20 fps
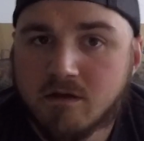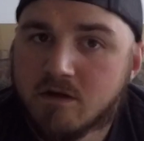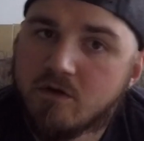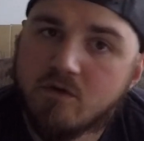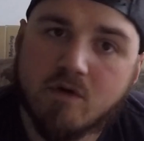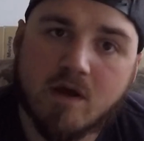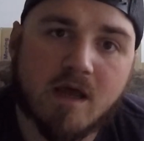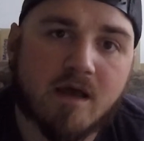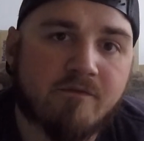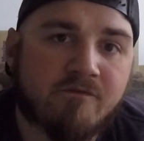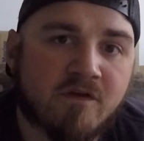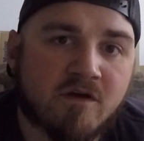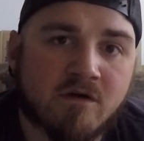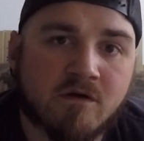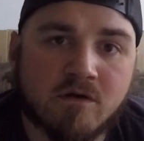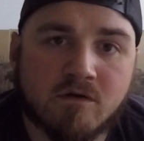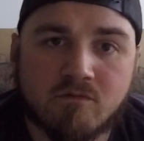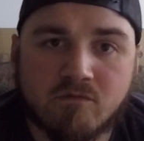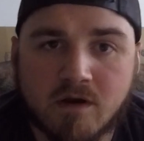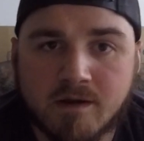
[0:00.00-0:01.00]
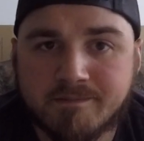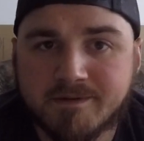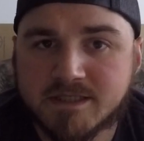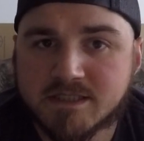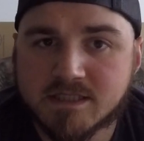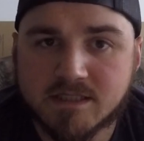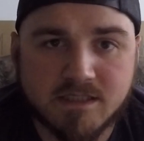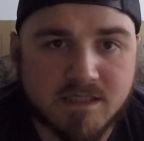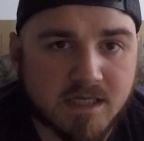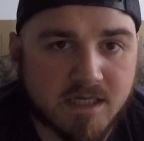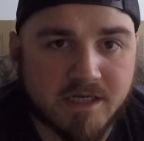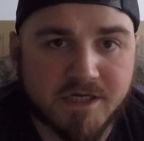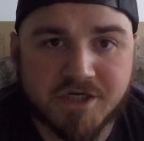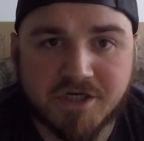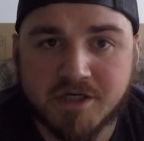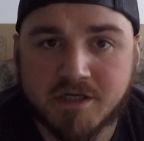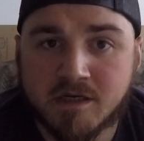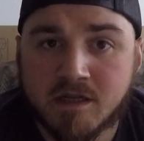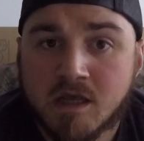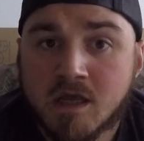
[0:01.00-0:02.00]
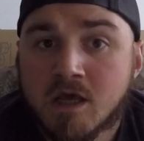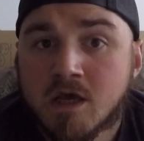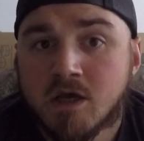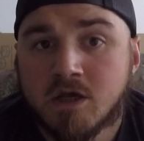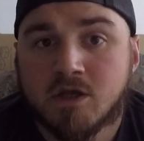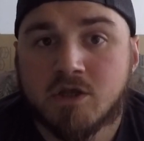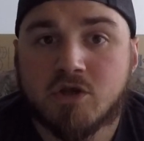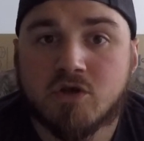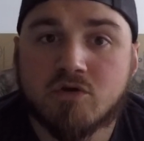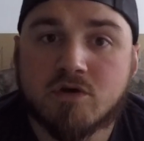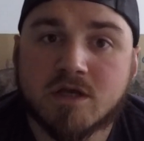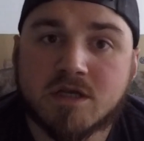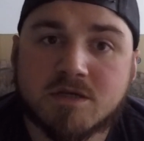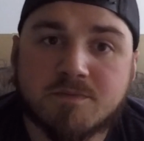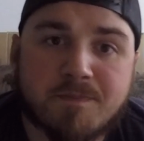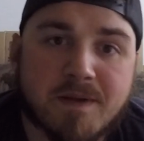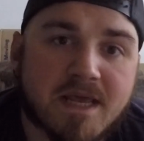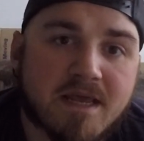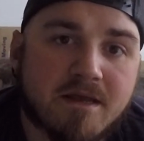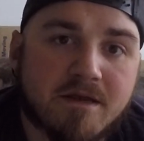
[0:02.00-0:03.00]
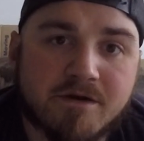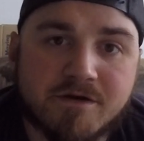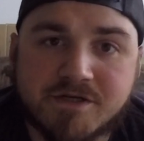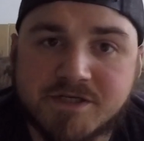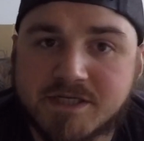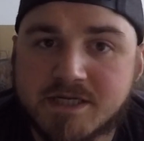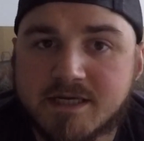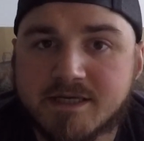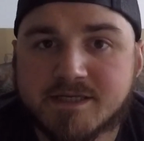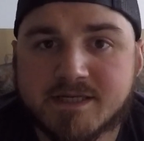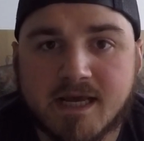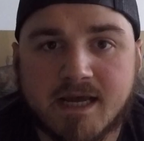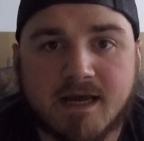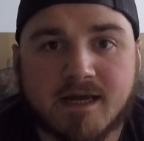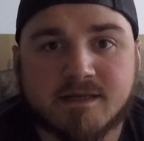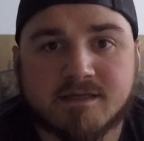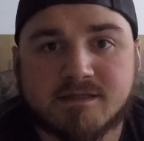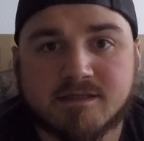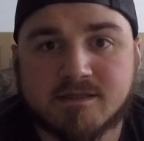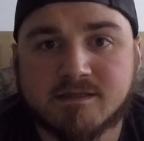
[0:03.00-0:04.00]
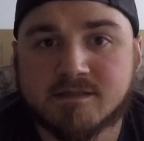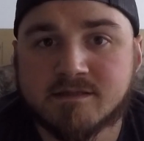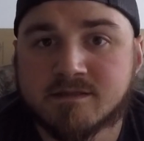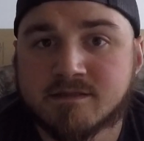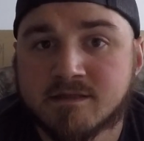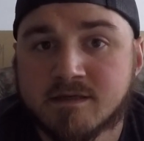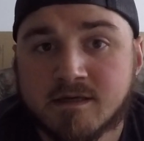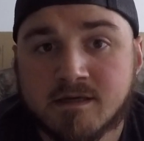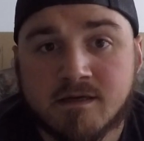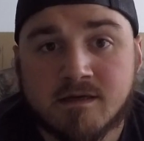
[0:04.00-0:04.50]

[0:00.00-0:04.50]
You have your representation, you get to pay your state taxes.